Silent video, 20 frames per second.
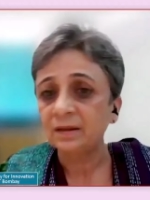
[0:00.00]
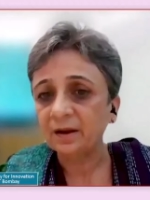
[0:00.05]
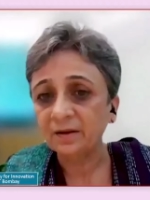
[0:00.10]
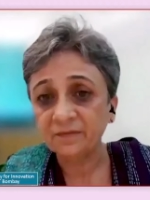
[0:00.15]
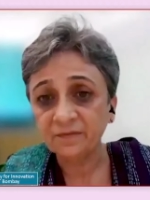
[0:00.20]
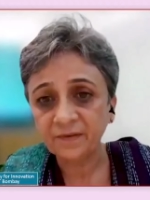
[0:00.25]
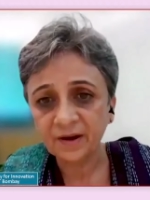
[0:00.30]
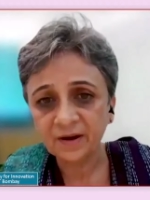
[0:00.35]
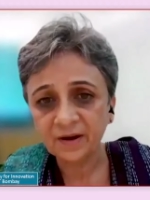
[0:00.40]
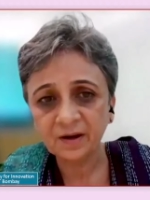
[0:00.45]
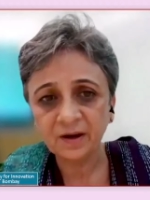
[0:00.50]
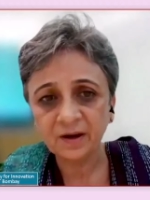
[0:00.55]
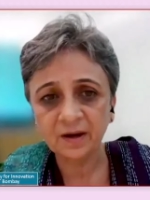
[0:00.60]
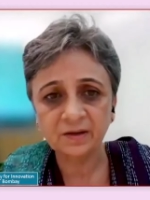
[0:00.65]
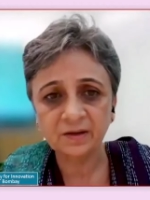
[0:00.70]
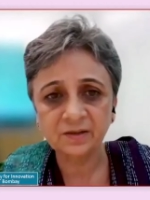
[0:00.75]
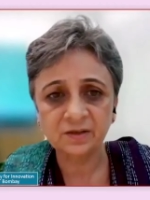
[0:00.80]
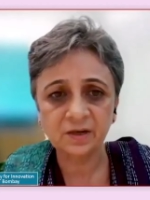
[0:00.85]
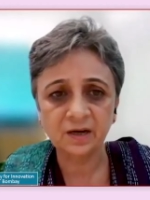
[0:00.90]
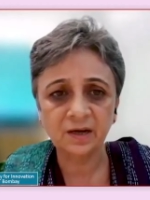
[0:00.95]
They are very
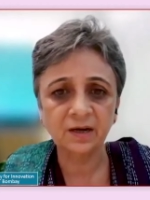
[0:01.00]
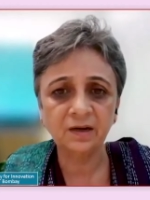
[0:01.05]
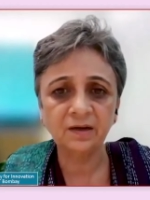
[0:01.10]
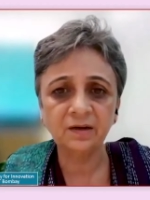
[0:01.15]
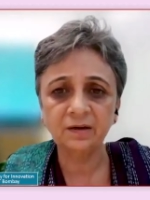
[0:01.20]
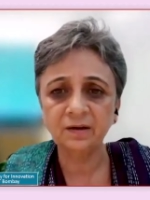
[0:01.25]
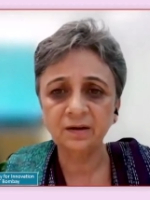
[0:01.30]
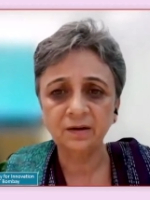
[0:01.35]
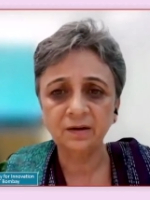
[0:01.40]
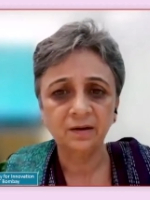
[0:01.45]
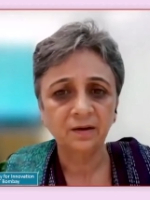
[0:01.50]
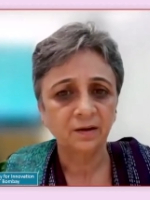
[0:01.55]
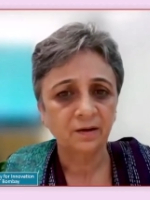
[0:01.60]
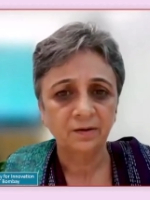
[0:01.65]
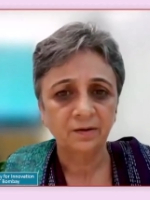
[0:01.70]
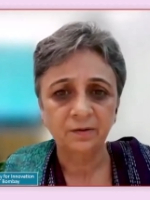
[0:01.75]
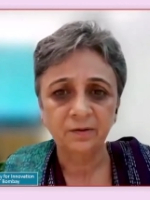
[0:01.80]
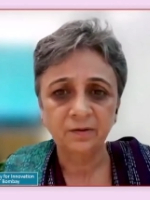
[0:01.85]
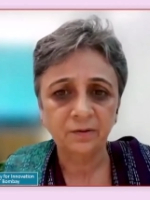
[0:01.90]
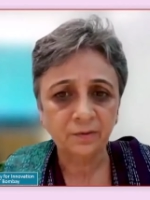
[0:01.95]
agile.
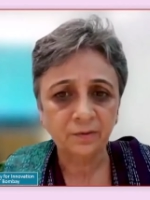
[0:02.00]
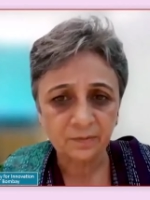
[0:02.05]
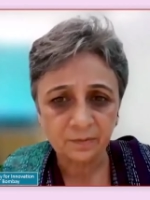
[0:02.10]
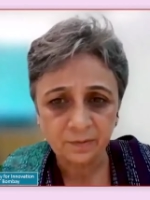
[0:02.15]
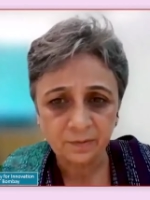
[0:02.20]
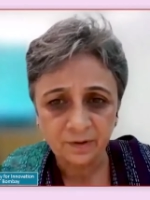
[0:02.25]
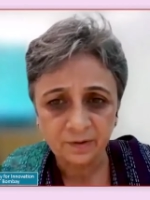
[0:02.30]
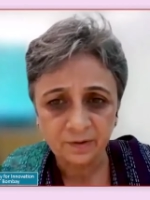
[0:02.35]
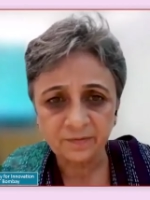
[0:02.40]
You know,